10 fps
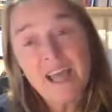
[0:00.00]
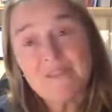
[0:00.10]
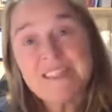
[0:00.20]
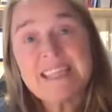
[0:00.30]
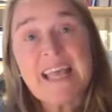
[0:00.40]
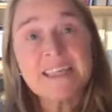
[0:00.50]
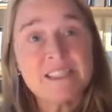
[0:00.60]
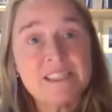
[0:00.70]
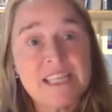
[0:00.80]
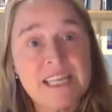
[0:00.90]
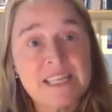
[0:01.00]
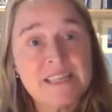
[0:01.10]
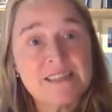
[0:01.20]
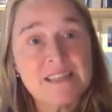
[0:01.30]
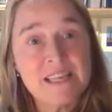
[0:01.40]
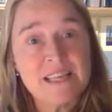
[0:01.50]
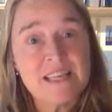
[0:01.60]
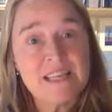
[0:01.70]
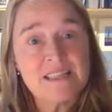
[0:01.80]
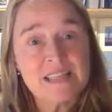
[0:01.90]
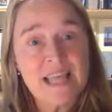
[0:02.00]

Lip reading: And the second is